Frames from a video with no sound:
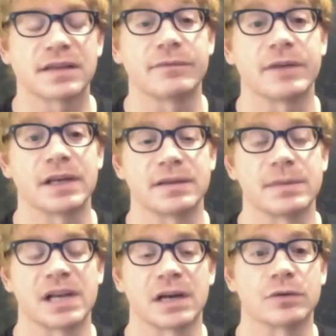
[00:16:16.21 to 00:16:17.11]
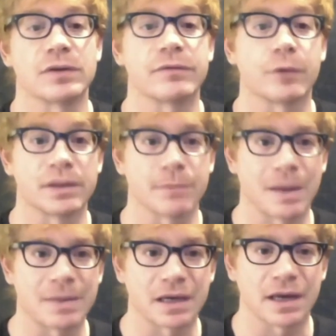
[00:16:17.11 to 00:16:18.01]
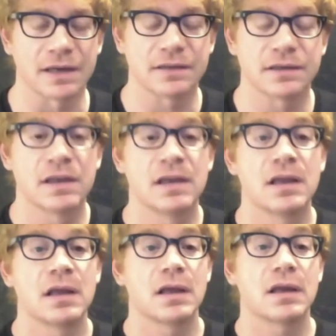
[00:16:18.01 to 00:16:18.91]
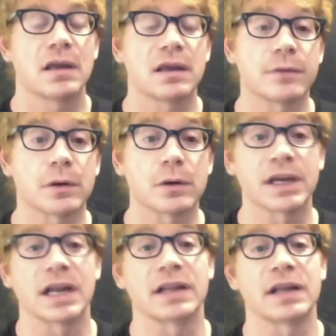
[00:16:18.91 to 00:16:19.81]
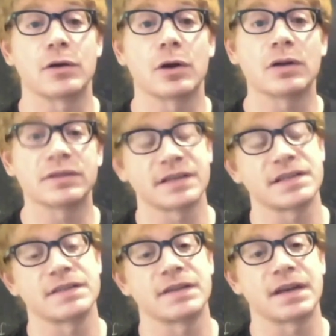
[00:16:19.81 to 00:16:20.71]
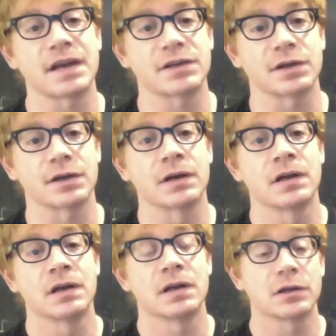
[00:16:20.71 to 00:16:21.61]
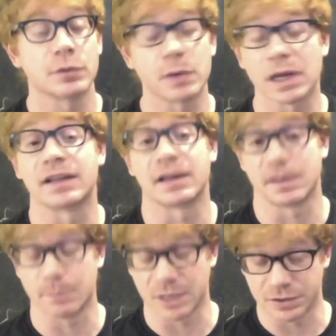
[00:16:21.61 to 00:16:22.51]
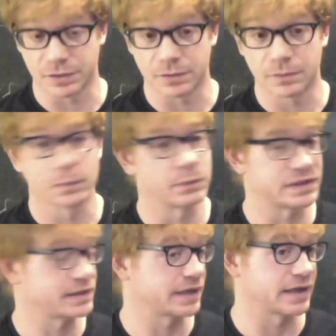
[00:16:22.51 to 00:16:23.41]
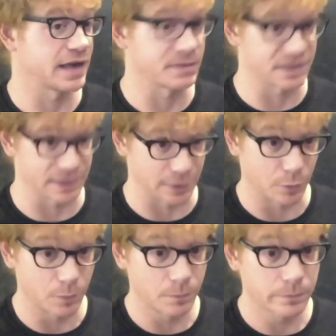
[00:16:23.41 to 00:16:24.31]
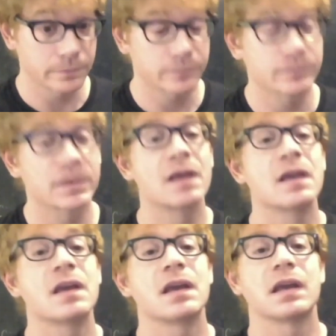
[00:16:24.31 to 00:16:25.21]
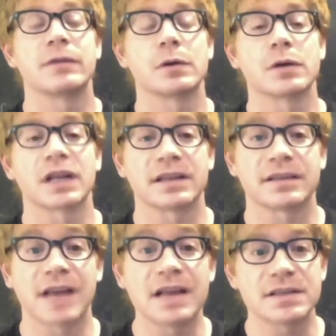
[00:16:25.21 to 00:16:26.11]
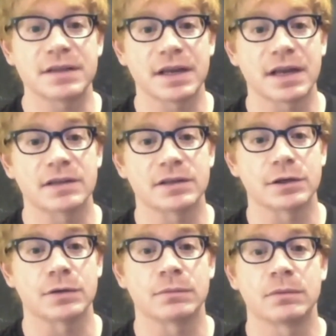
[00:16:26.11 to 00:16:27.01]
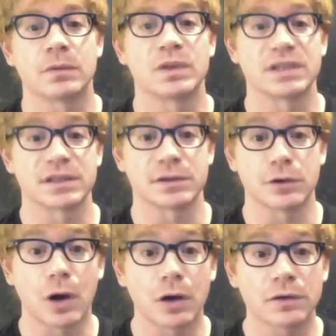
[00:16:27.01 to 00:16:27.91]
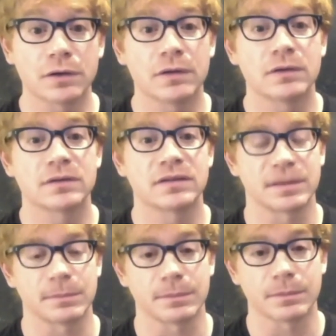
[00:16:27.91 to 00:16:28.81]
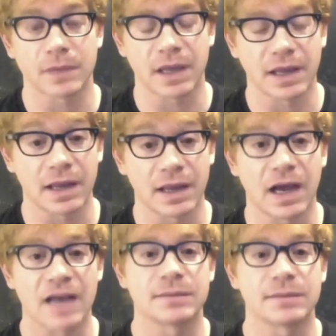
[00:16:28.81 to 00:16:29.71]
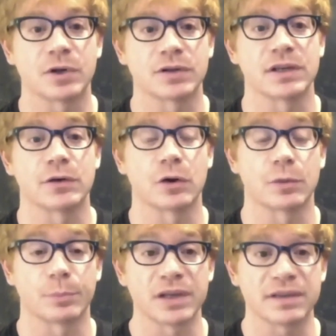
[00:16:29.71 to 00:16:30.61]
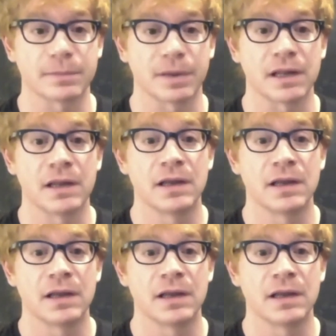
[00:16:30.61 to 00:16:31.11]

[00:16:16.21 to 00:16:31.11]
very similar to the folding mapping case. If you're looking at a non-tangent direction, you will get an immersion, which is an M0. If you look at the tangent direction, which is not asymptotic nor principal,